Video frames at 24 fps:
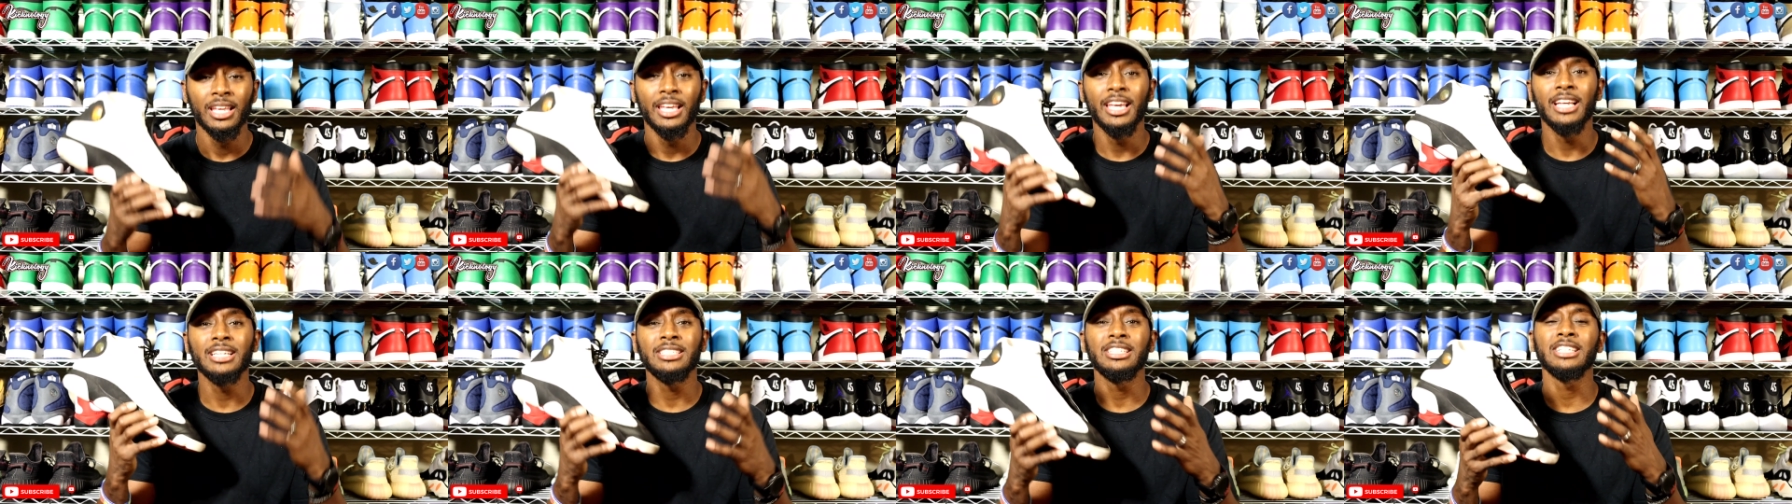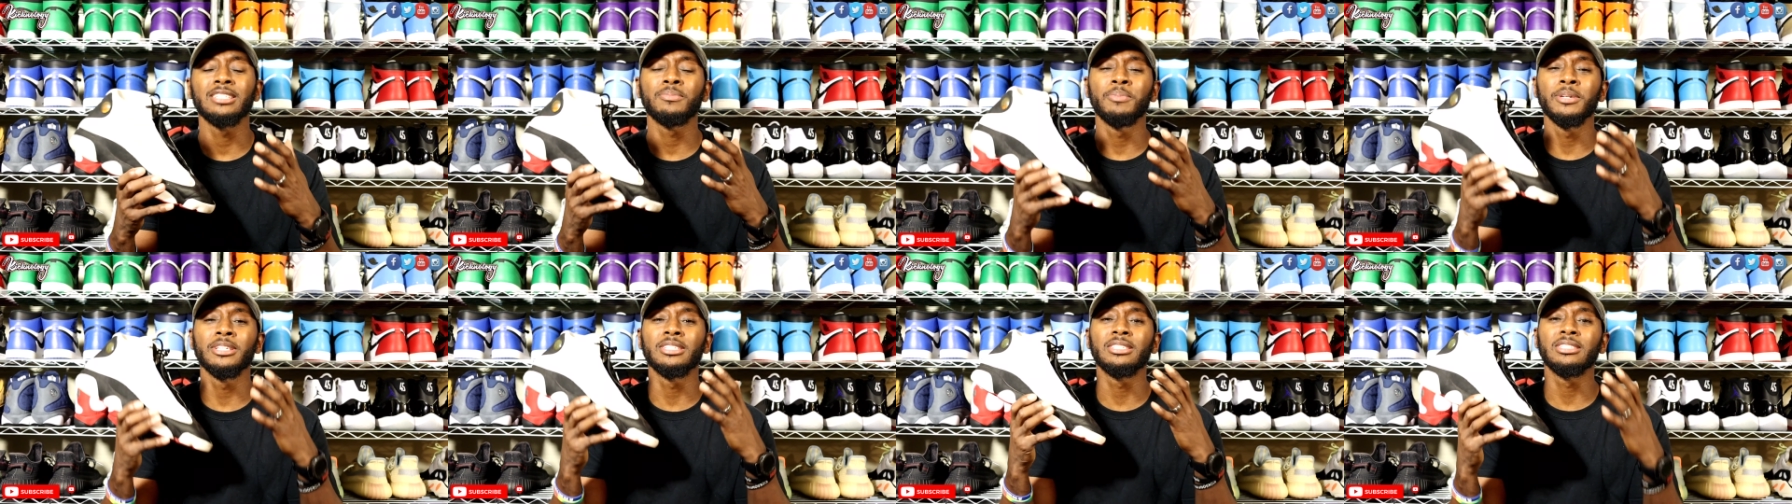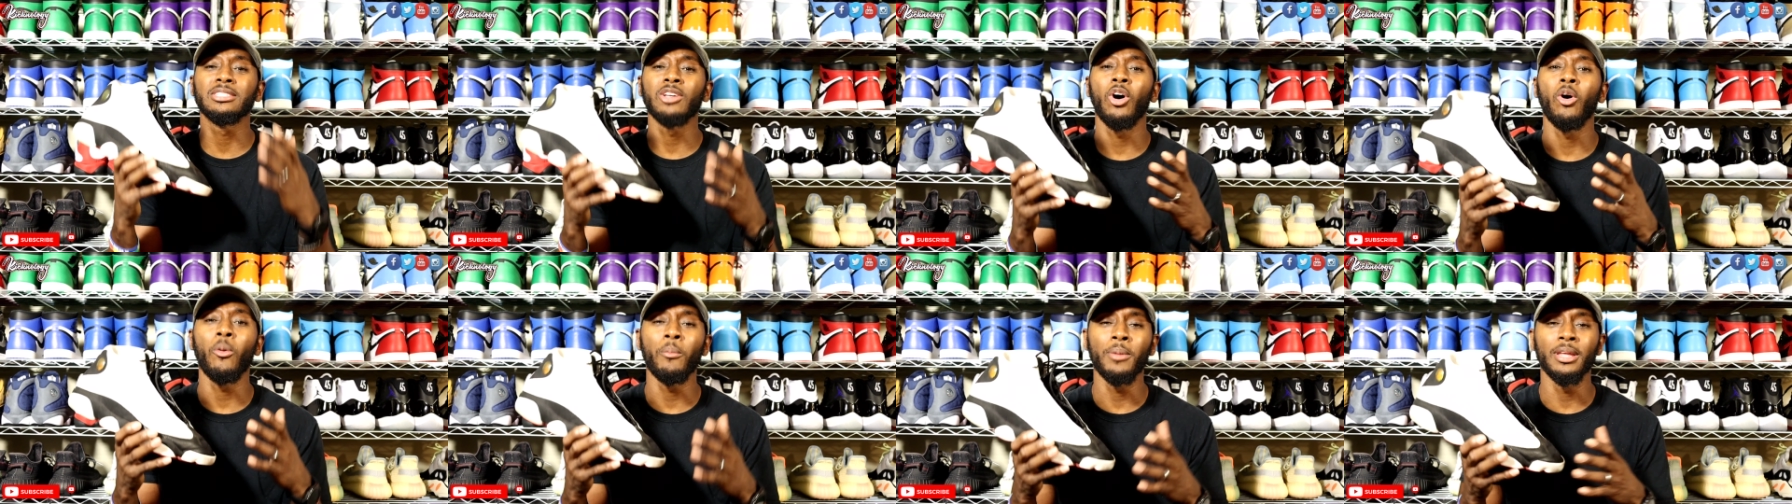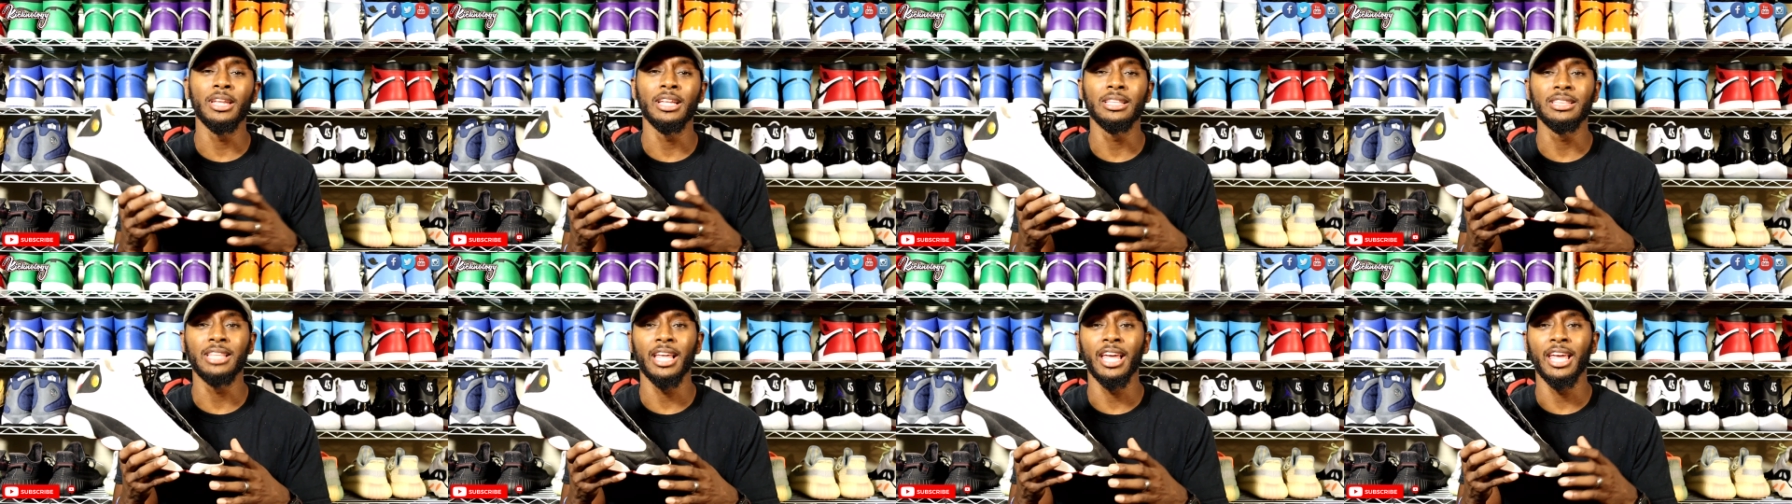It's just been so
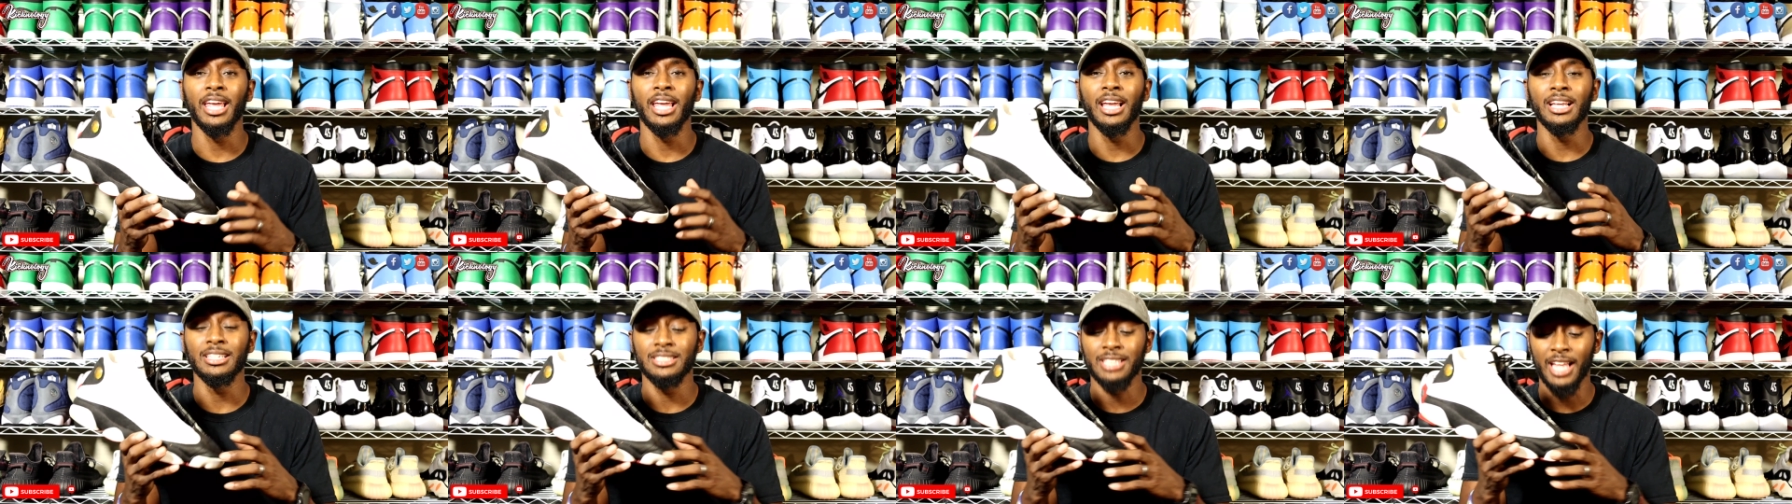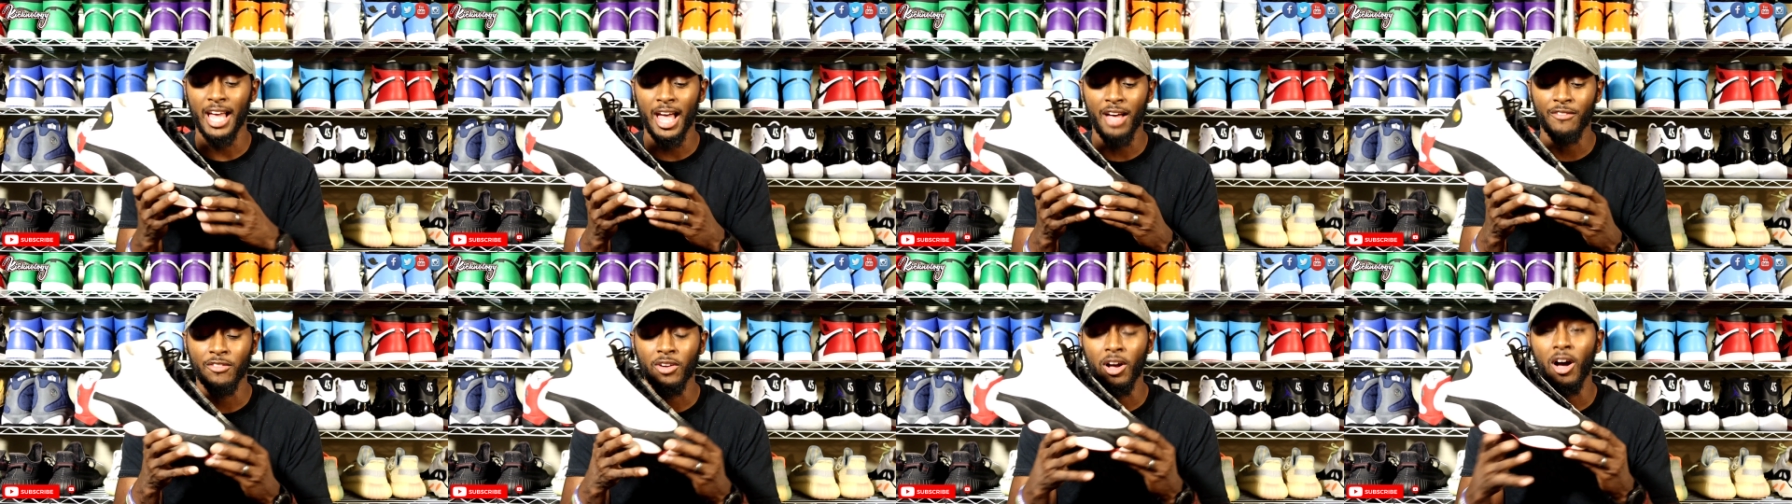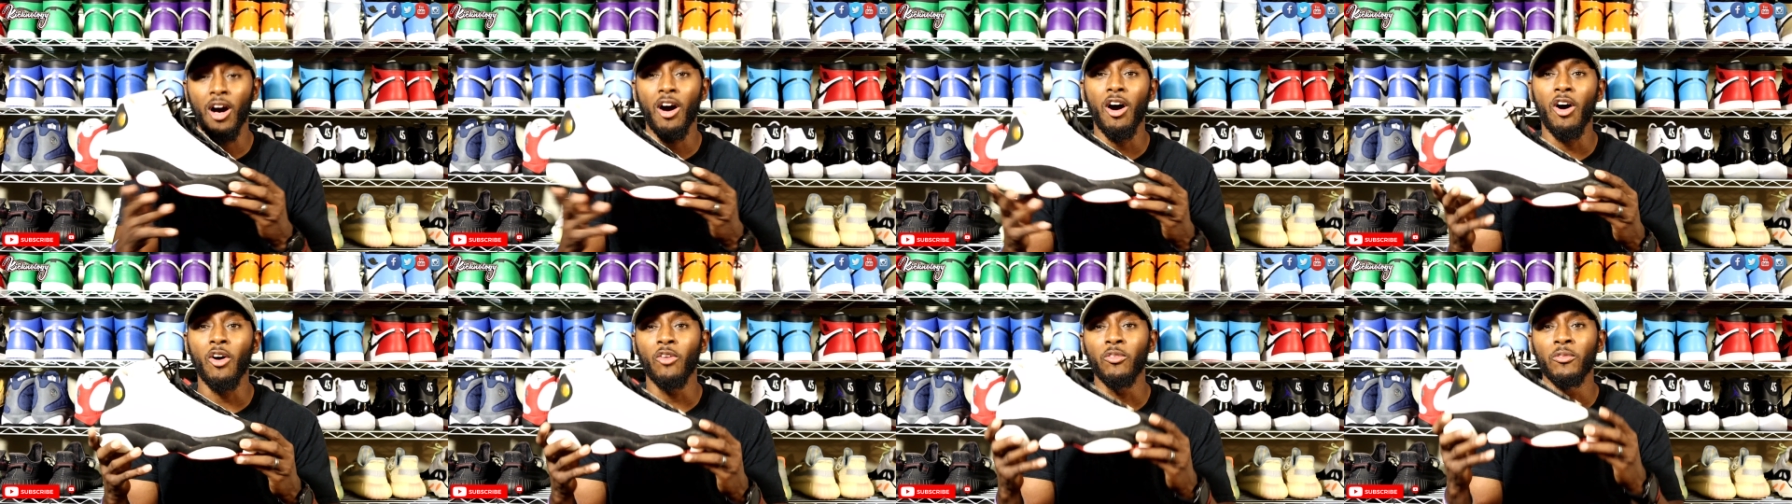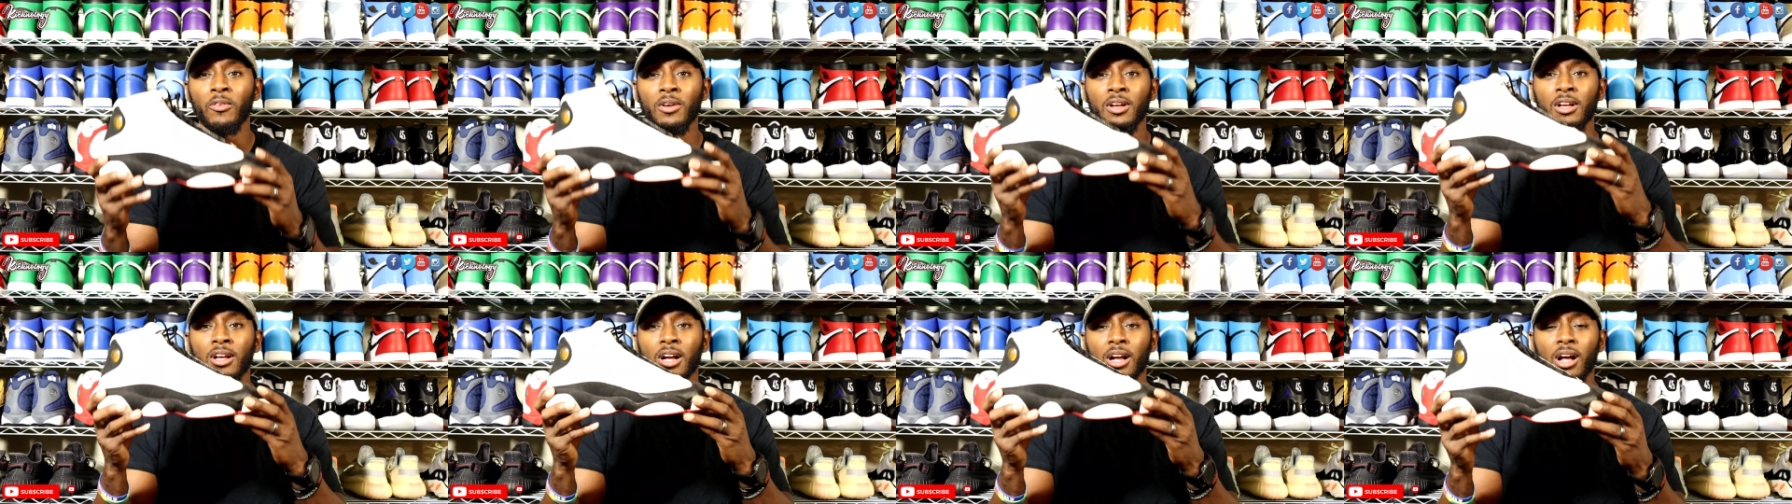many things that have called,